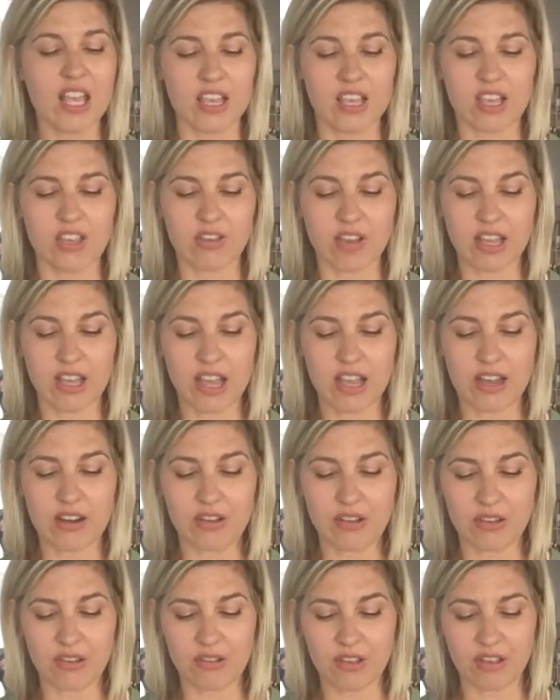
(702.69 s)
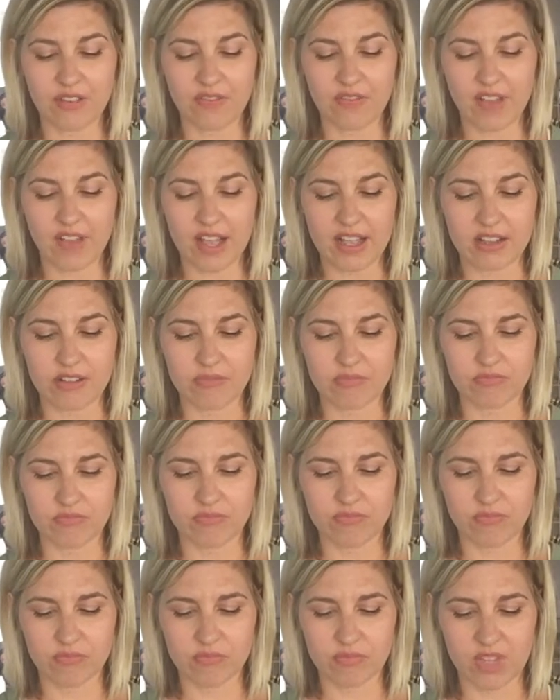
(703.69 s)
You guys, I don't know if
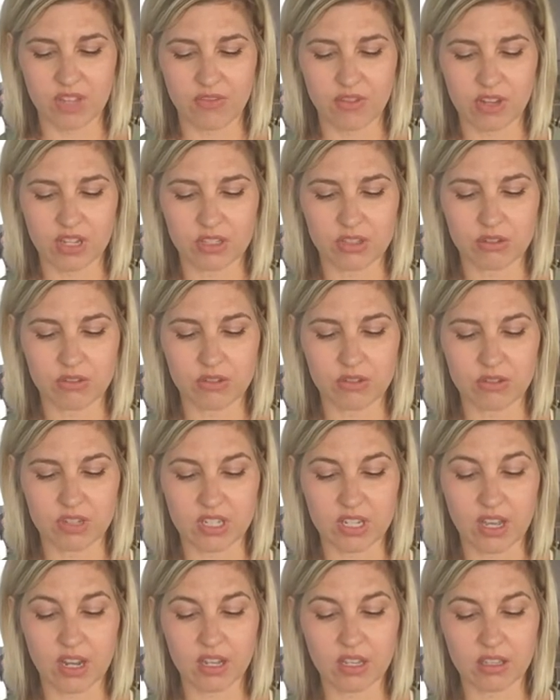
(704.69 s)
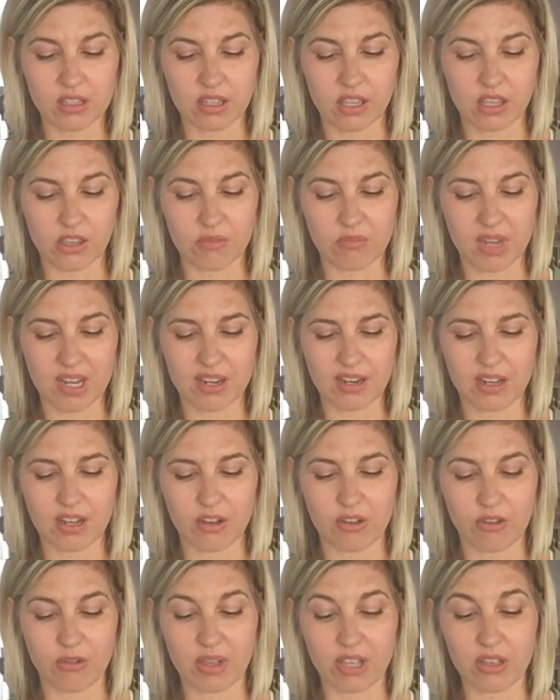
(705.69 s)
you guys don't do a ton of cooking, you might not
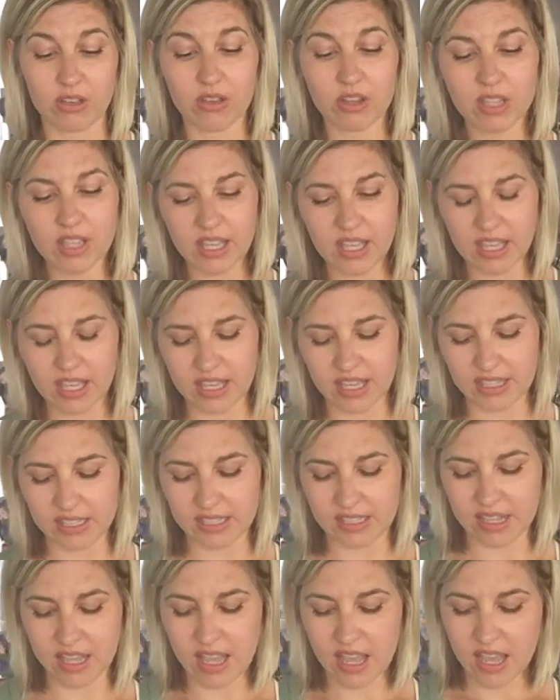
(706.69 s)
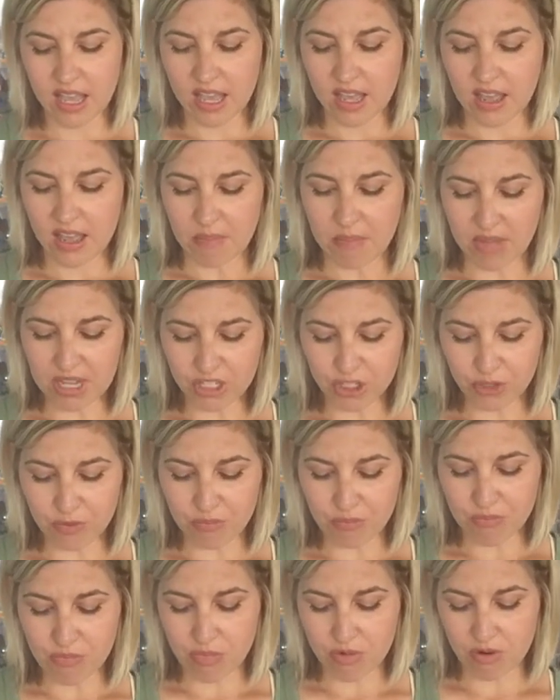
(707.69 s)
know, but cooking is much
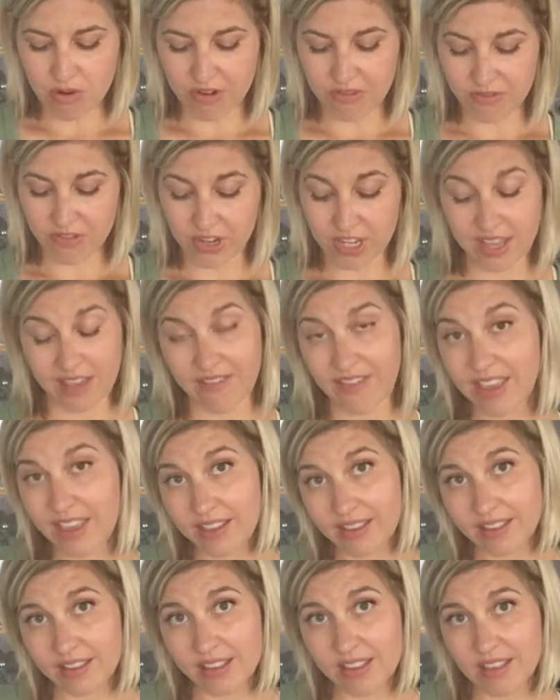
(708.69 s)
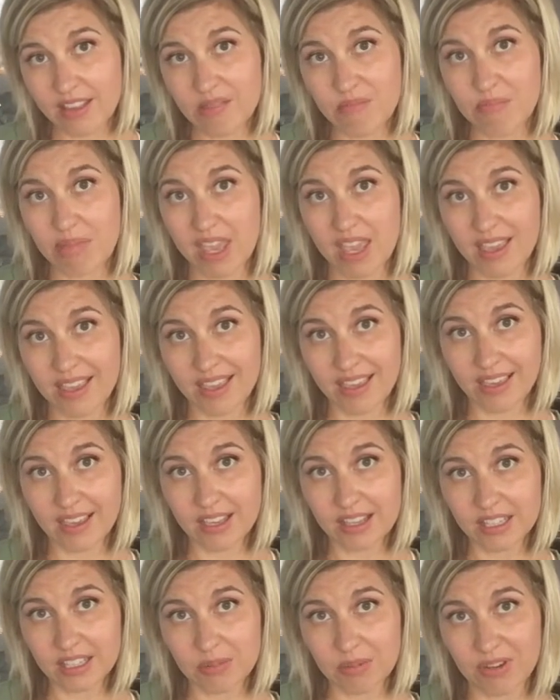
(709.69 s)
more forgiving than baking
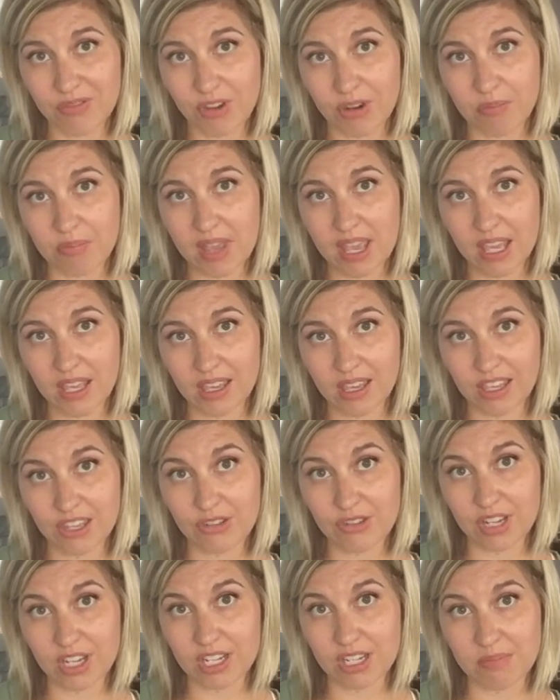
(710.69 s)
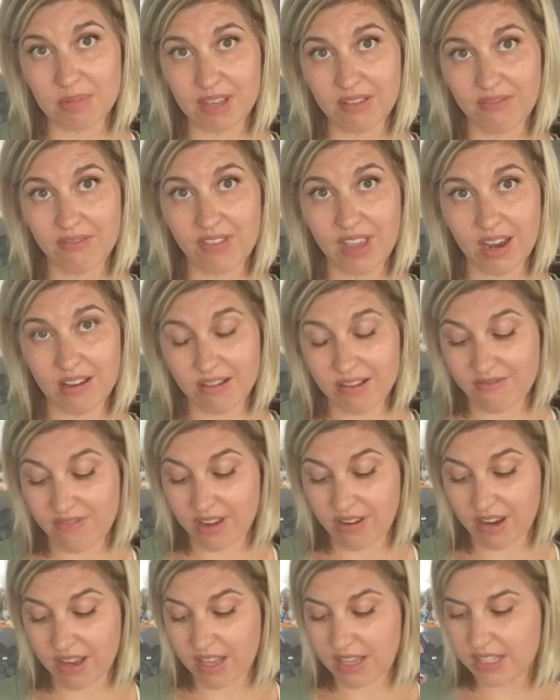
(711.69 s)
is. But if you're baking, you need to be very,
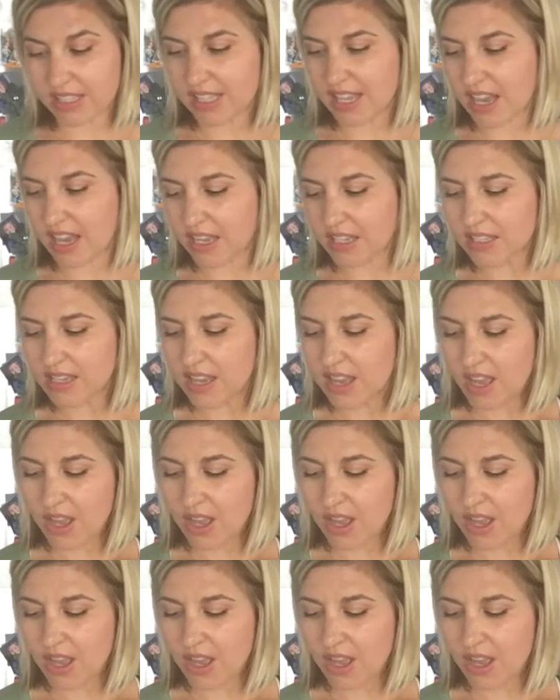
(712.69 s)
very exact.